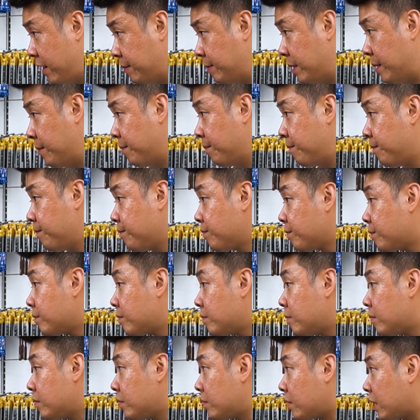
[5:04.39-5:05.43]

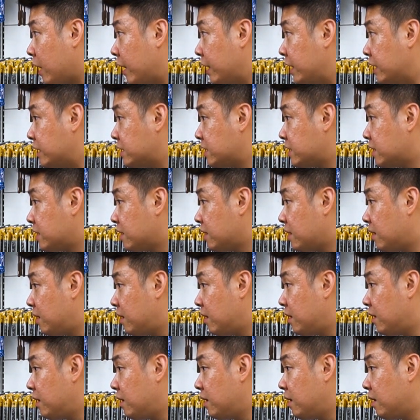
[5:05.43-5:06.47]
mm, like this.
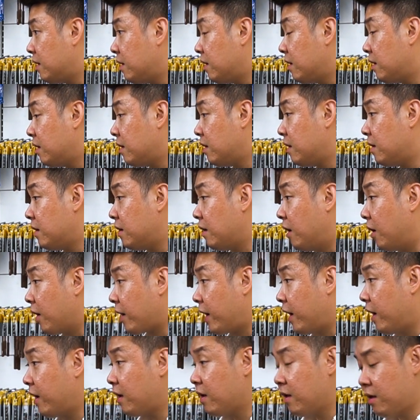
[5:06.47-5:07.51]

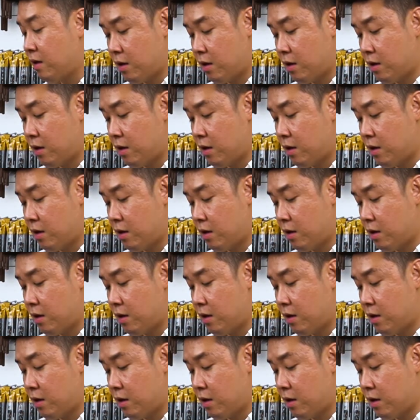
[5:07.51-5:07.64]
Okay,